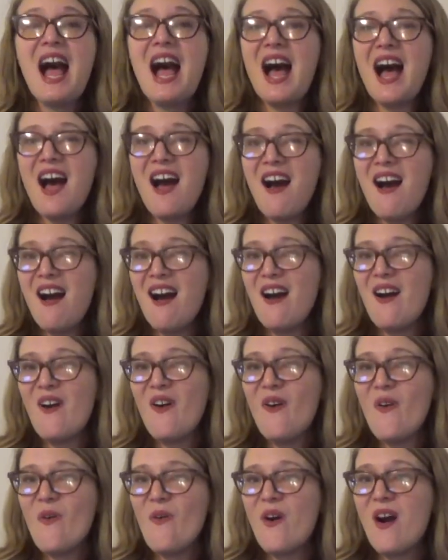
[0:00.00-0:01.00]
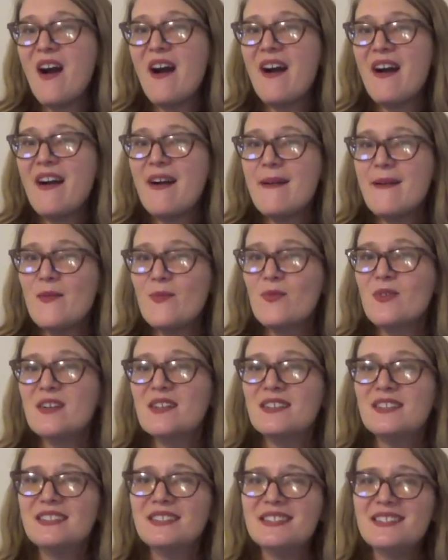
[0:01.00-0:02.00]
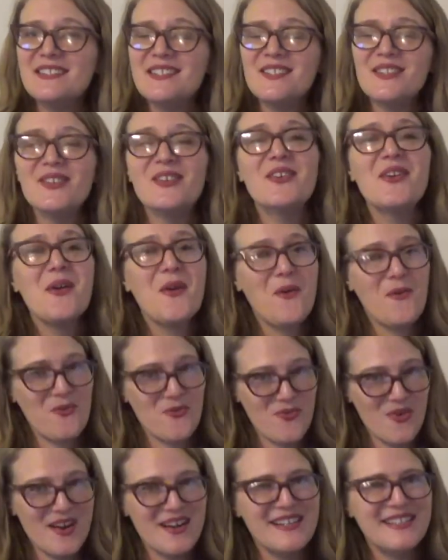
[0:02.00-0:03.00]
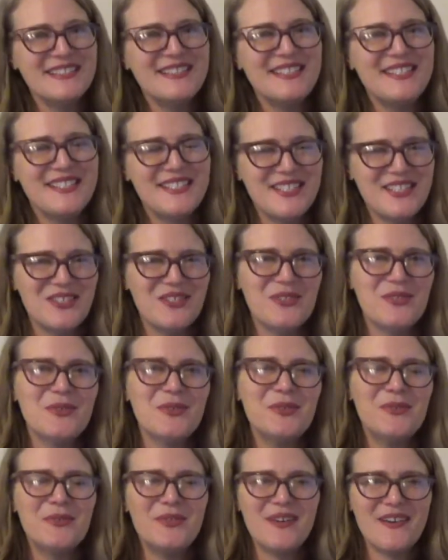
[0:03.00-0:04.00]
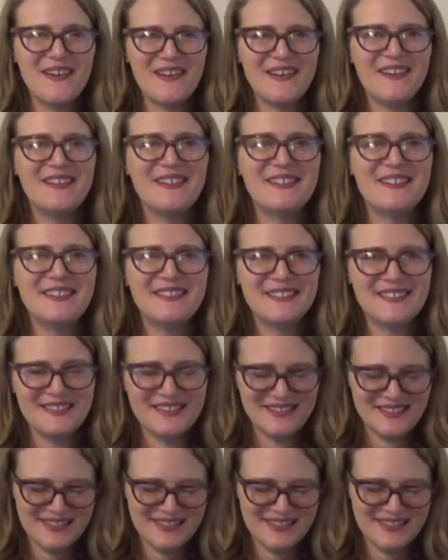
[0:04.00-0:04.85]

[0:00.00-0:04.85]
how I wonder what you are.